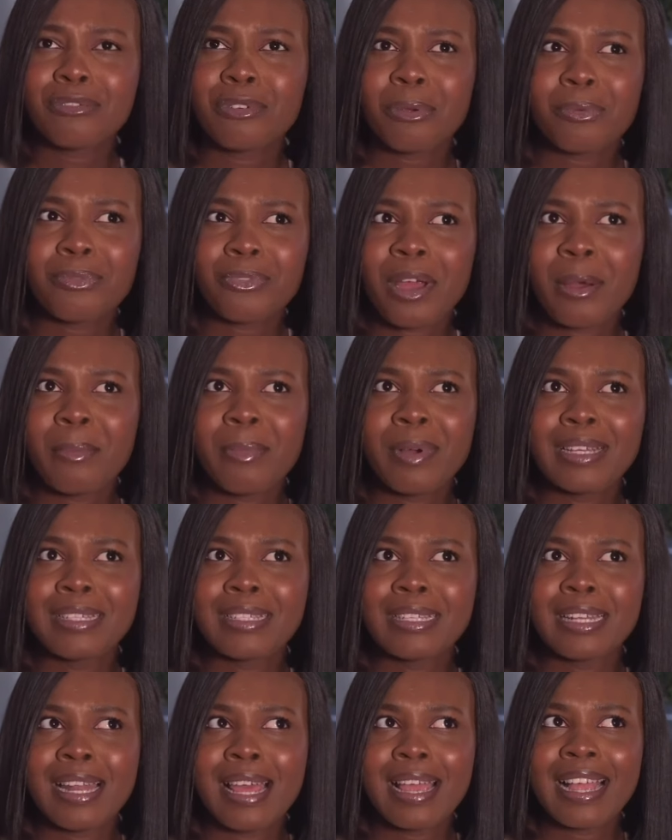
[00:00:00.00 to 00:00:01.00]

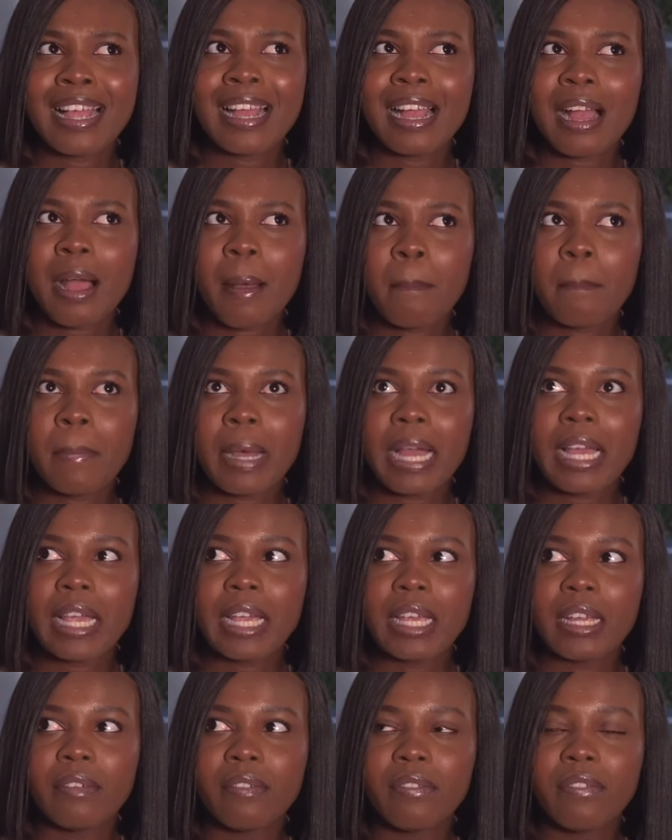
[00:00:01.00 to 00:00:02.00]
subscribers in like
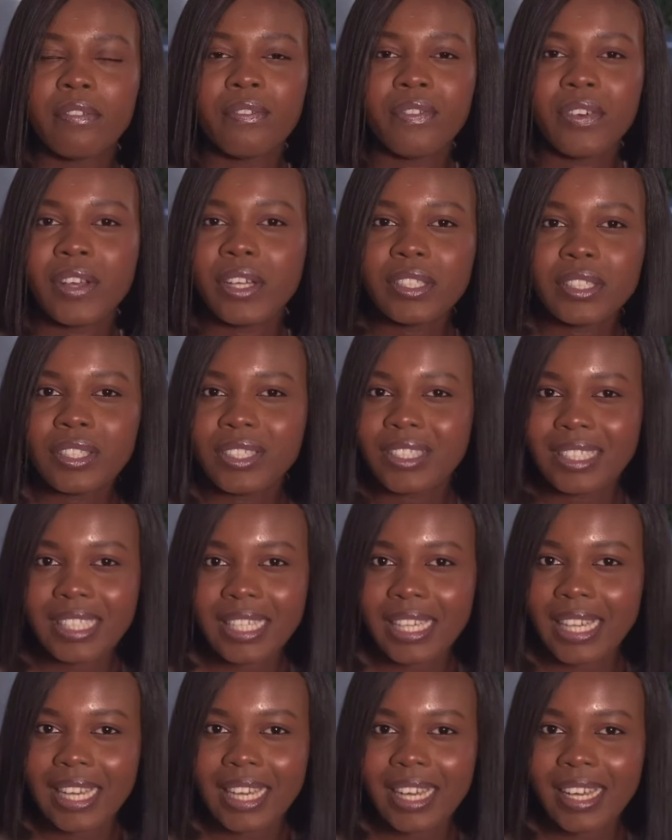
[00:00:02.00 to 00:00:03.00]
my first
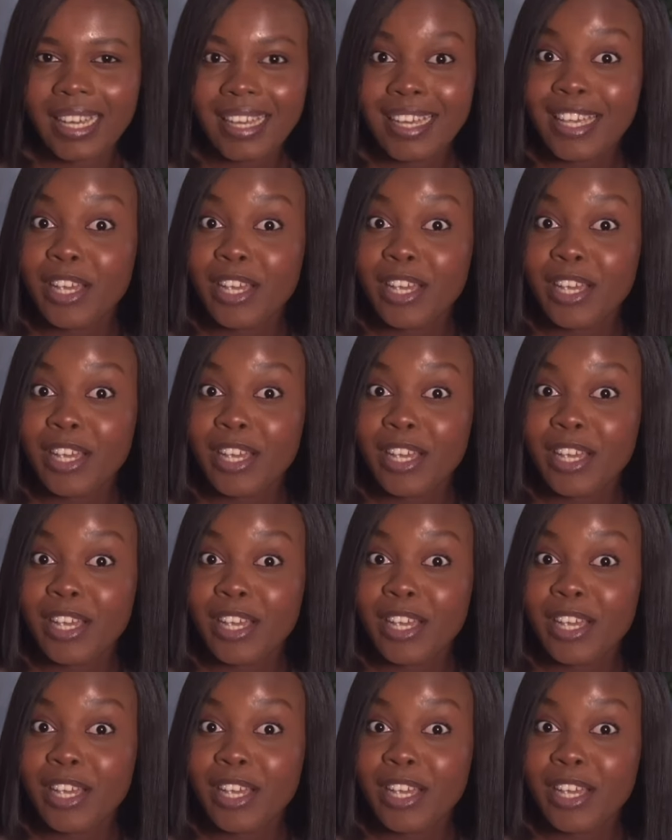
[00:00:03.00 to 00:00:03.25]
year.